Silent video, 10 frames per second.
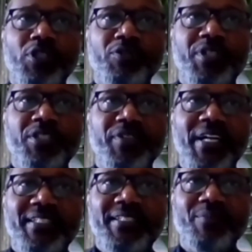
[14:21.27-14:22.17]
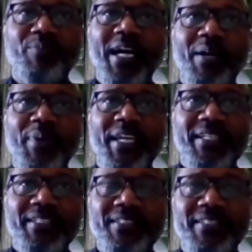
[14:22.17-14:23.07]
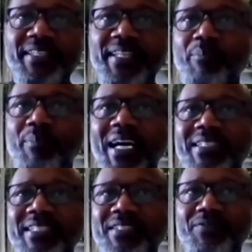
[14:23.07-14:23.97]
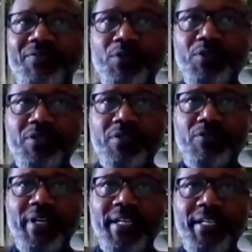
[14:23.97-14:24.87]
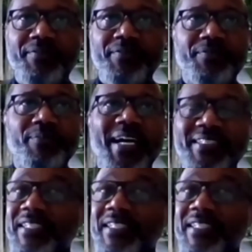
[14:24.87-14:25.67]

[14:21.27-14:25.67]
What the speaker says: Rotary Trust, Barbados in their basket of goods drive,